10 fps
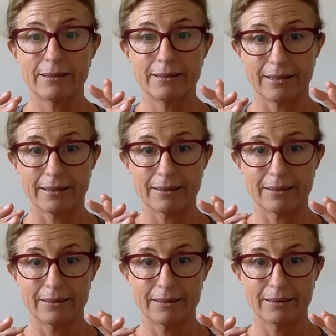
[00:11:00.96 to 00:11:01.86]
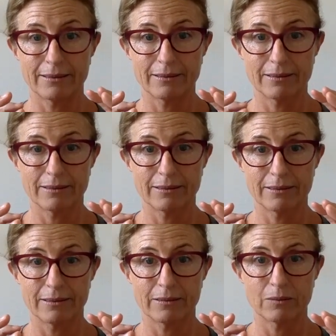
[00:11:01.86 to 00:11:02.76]
thing,
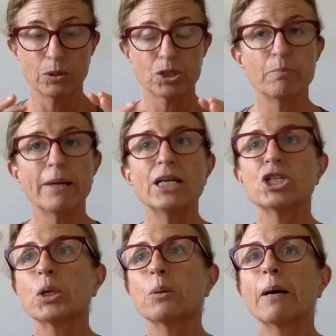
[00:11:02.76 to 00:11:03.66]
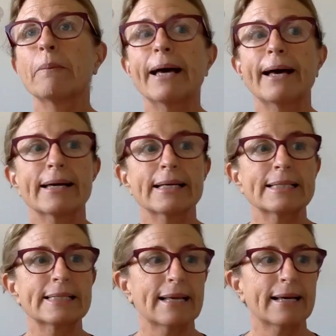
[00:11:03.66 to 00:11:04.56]
which may show up as